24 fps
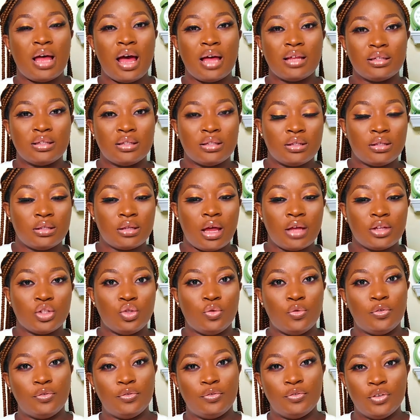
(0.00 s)
as you
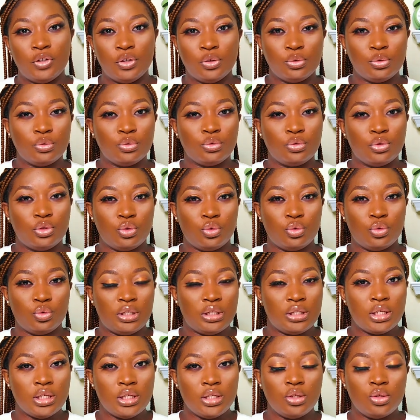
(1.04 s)
feel, the
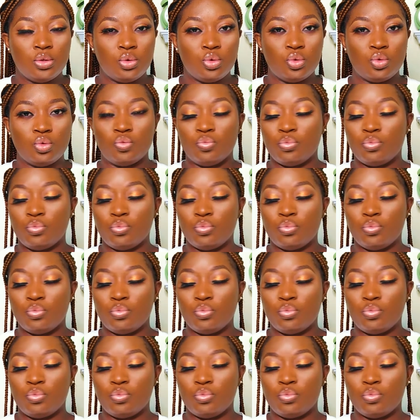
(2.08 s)
need to.